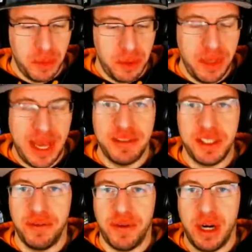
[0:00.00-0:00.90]
we have
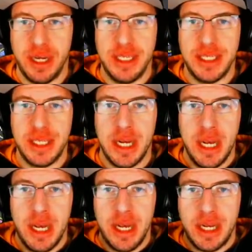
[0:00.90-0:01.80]
so far is
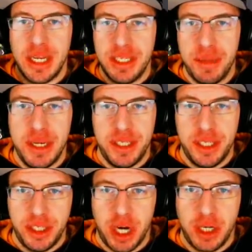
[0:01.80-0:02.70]
customize your
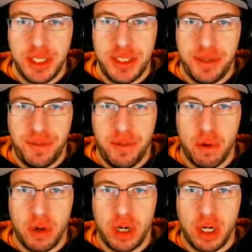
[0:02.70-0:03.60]
shards
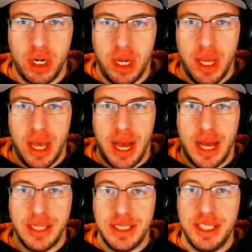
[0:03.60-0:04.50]
for
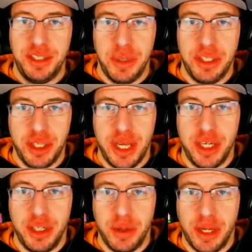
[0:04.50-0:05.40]
the situation that you're
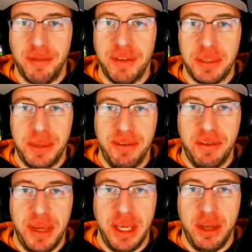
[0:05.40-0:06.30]
doing. If it's
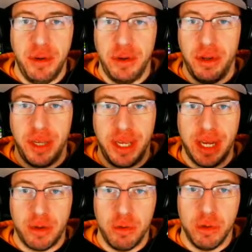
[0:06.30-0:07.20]
PvP, you can get
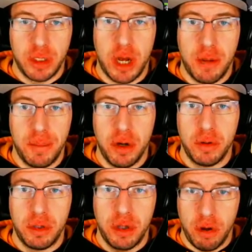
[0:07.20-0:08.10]
a cool
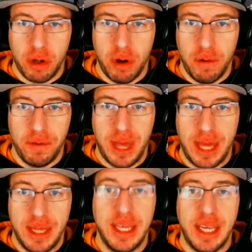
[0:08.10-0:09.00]
combo. Go for
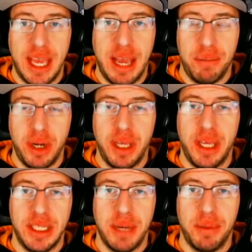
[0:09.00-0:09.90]
that, like a game
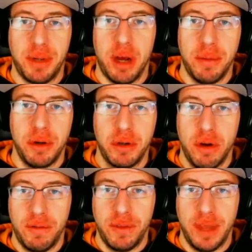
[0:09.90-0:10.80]
breaking type of combo.
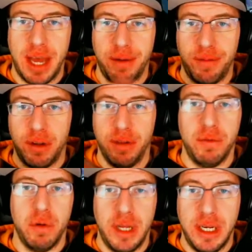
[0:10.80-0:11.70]
Go for that for the
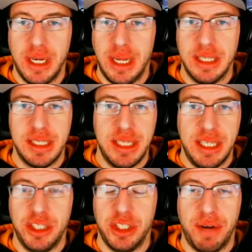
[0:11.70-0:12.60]
void in
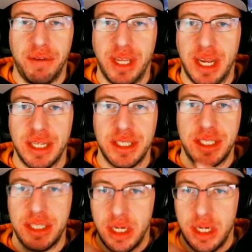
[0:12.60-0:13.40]
siege and everything else.